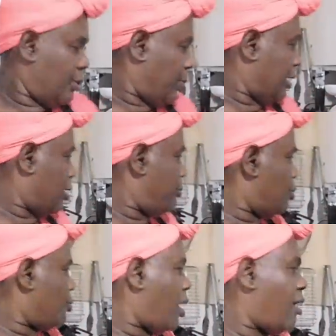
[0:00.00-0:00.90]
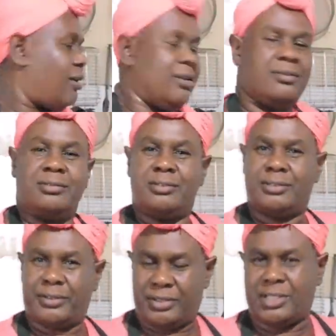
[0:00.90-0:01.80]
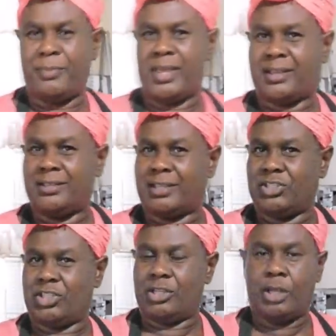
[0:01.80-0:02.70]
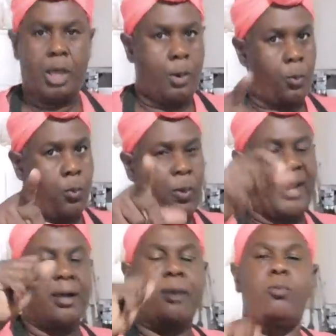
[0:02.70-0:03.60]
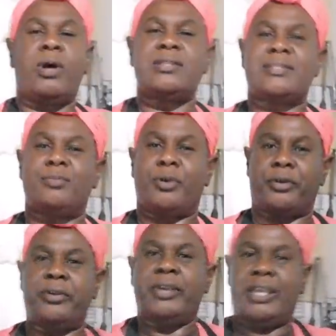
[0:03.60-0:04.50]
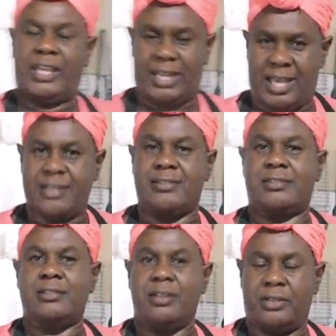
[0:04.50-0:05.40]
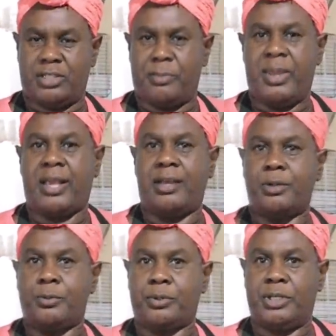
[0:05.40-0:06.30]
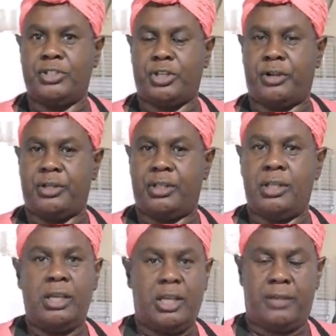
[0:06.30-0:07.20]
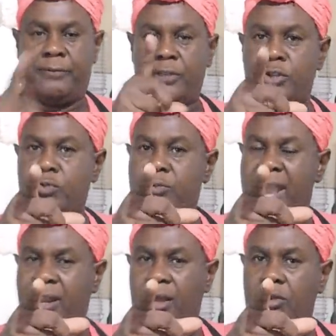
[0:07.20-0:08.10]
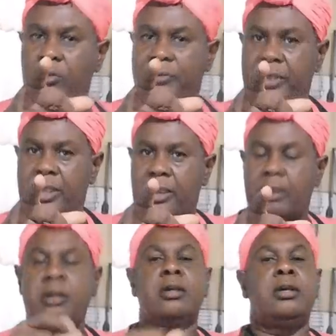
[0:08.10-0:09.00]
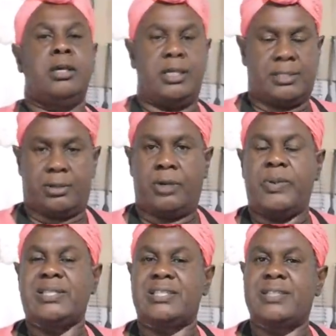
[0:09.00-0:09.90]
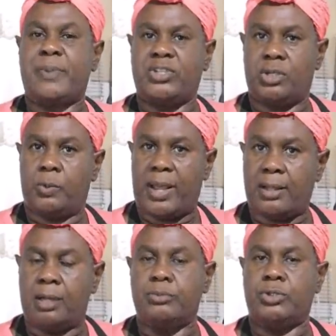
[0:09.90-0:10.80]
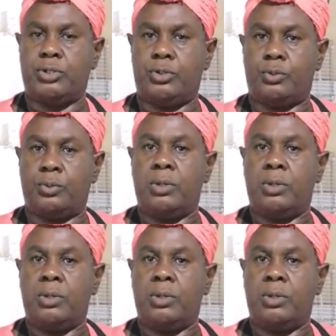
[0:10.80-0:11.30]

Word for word: Welcome you all to the Jamaican kitchen. Welcome once more. It is the Jamaican cooking journey. If you're new right on over here, it's always a special welcome to you.